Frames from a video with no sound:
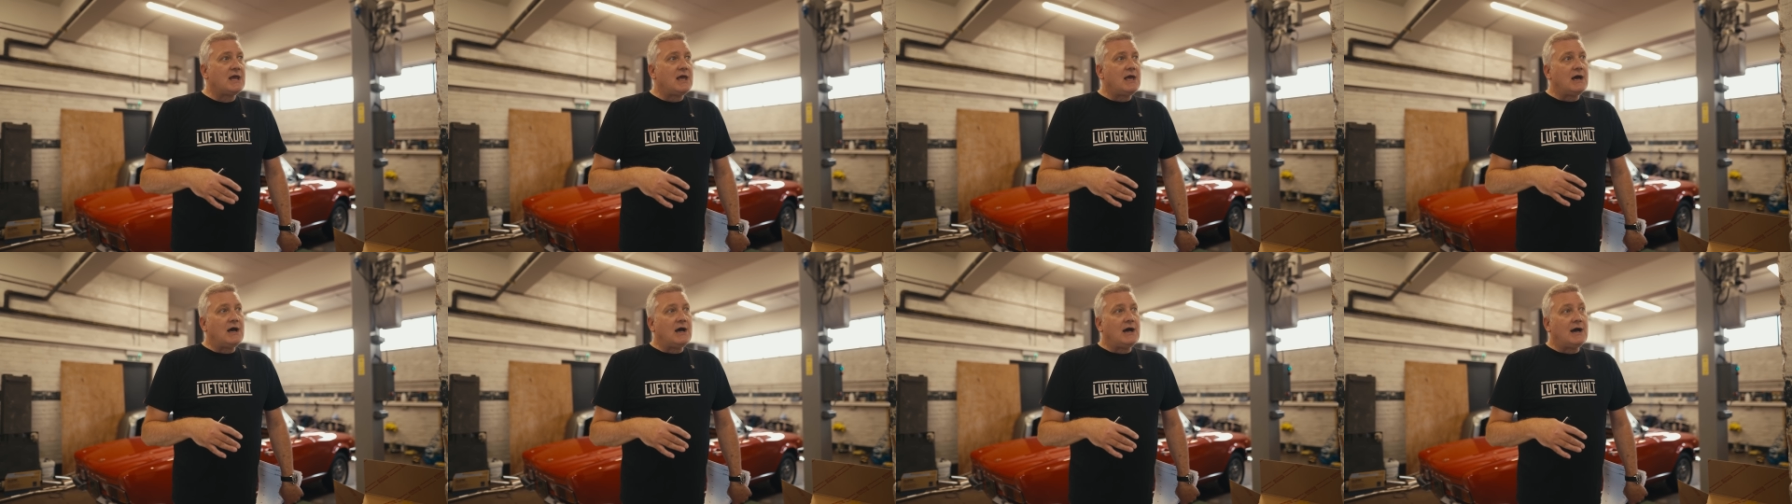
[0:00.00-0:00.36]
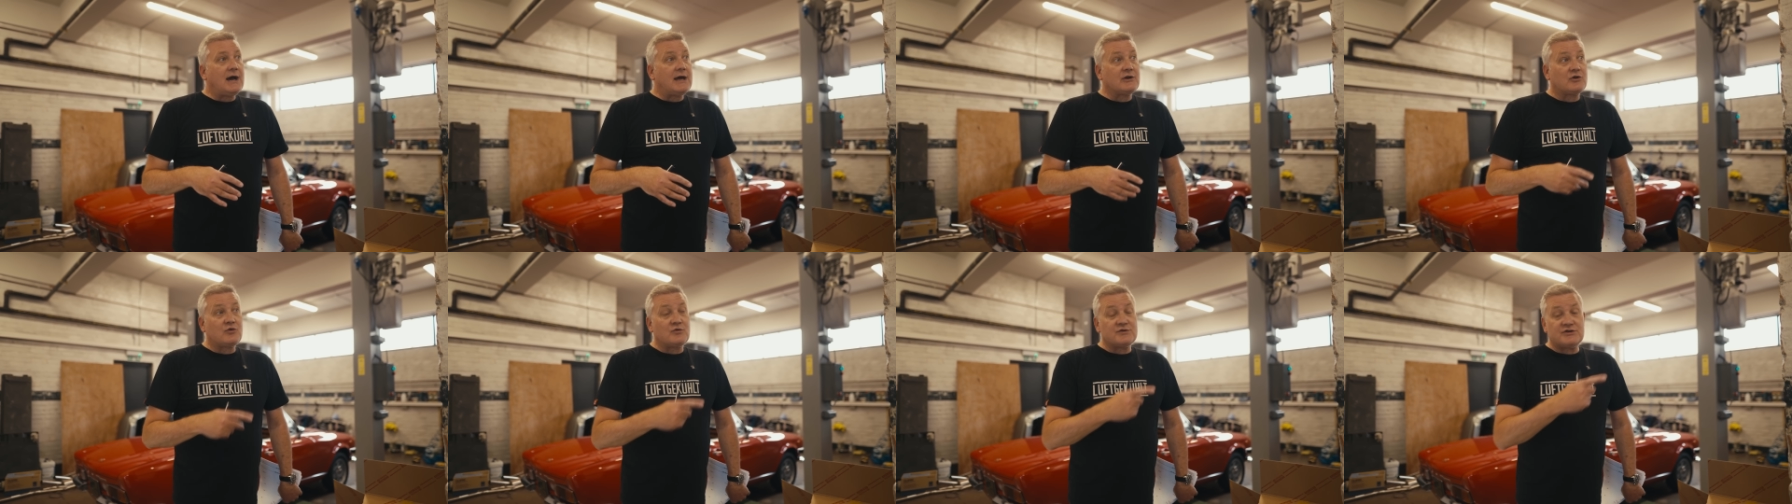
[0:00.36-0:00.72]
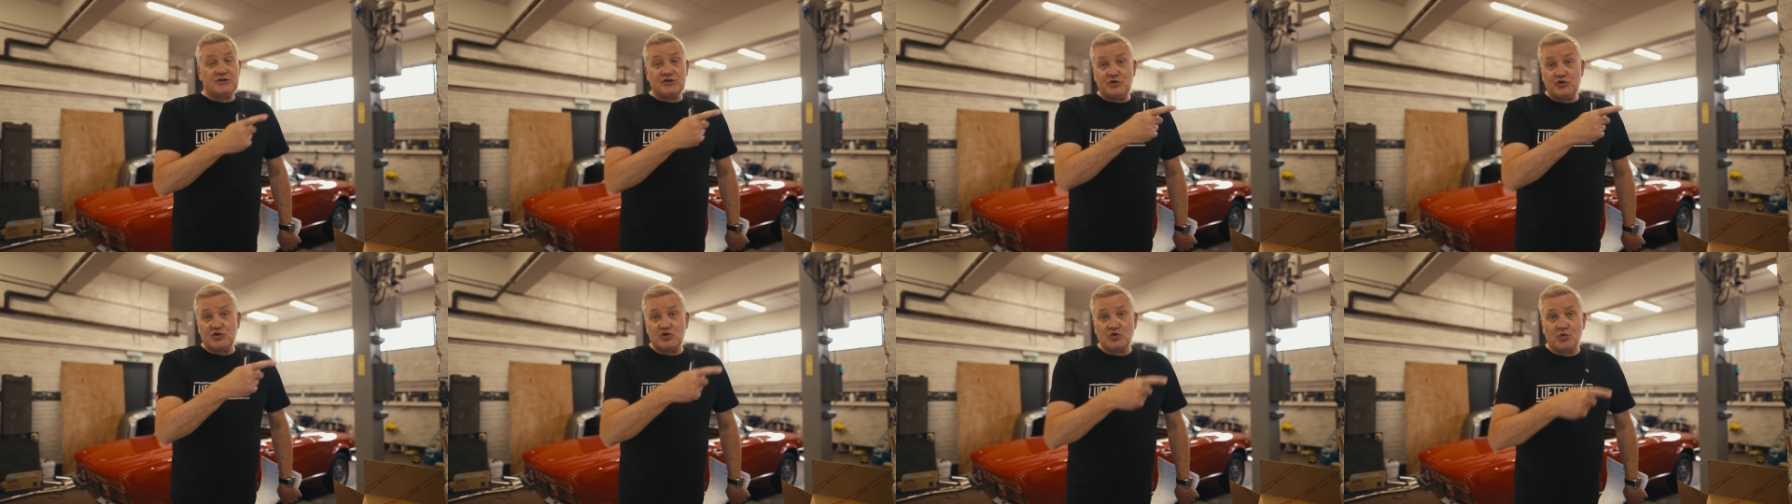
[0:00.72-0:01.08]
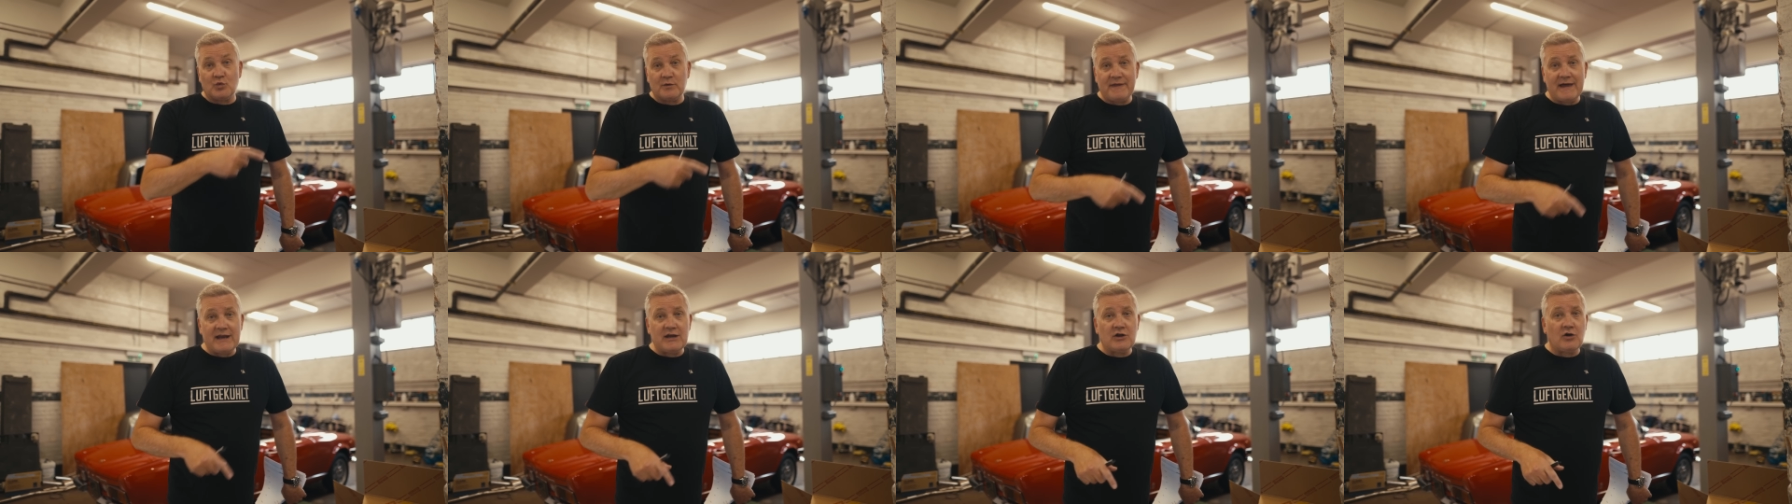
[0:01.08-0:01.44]
and of course, as you saw
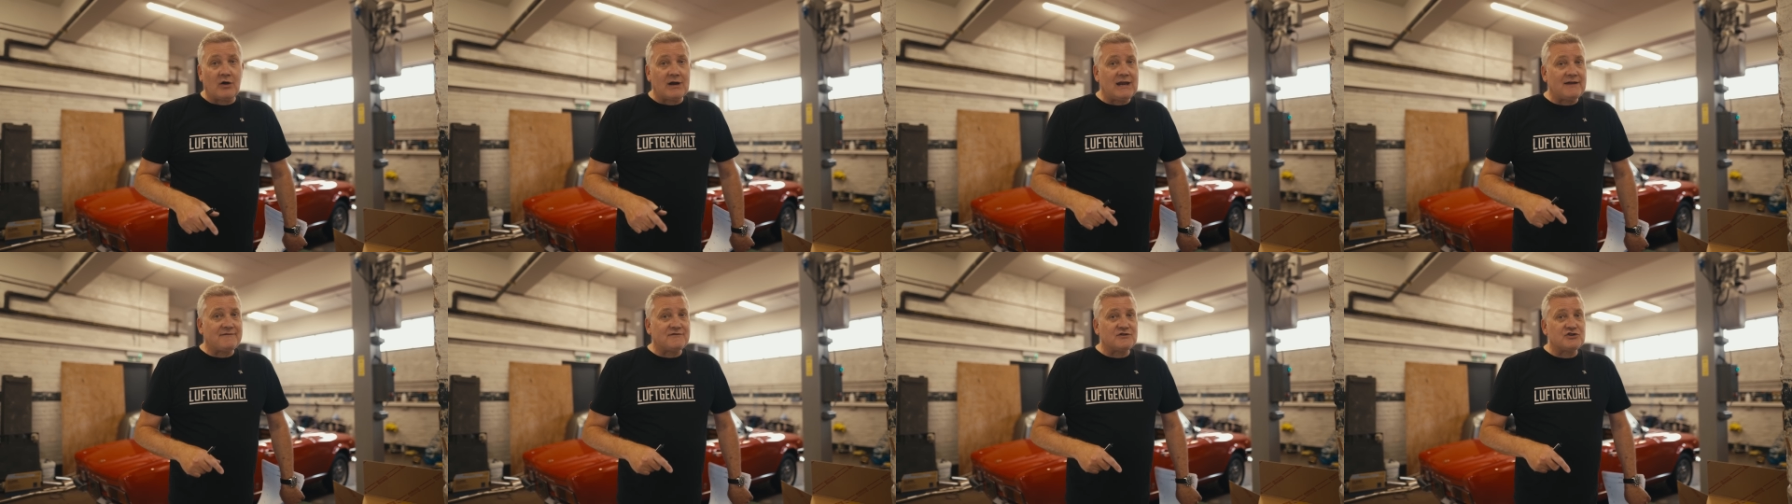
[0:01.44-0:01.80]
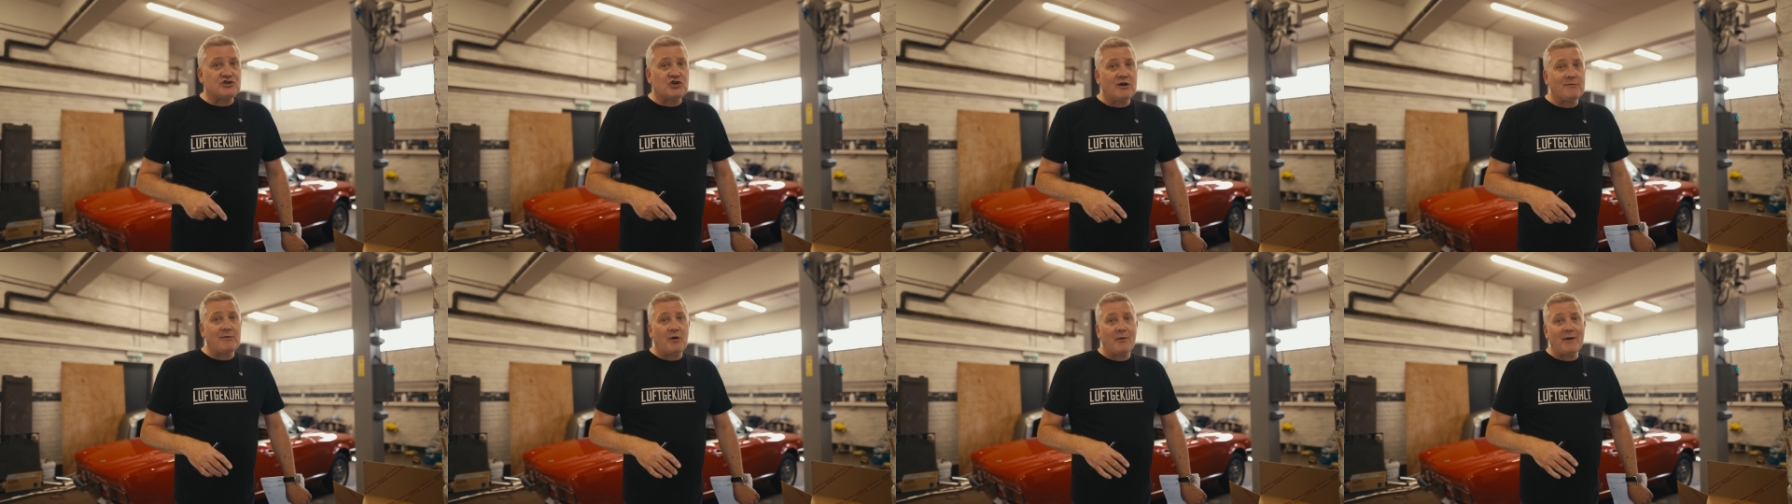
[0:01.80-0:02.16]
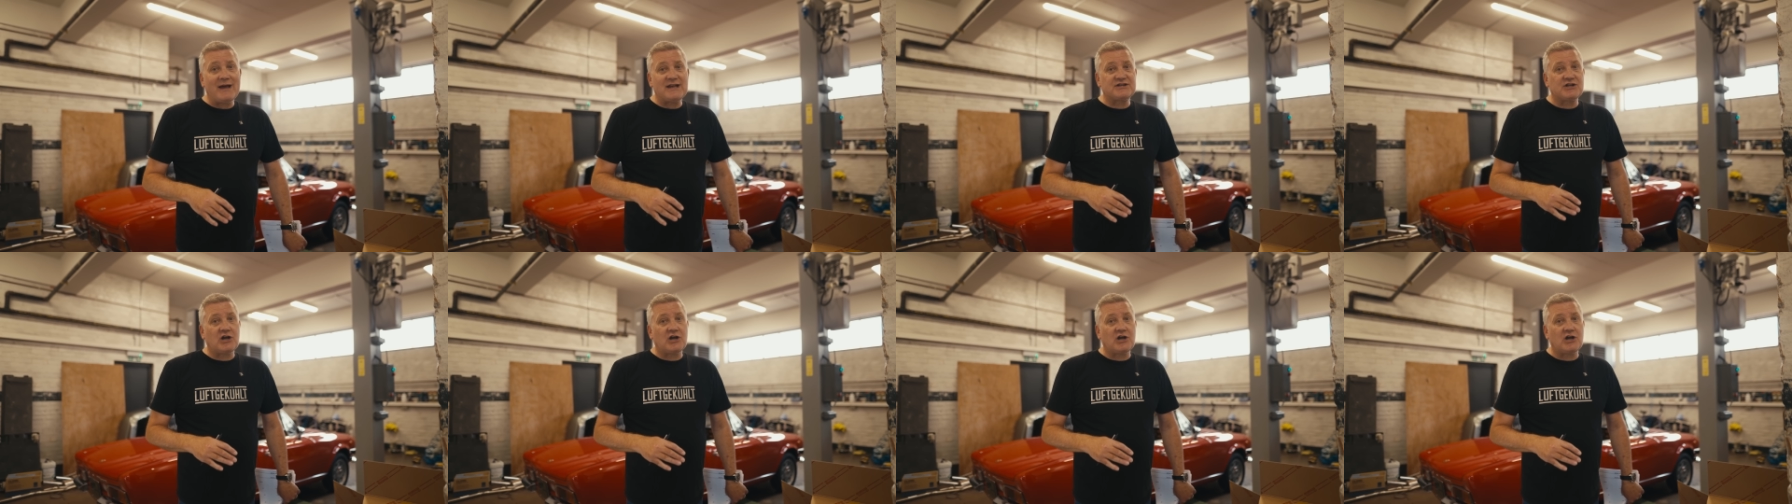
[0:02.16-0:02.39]
with that 911 Turbo S,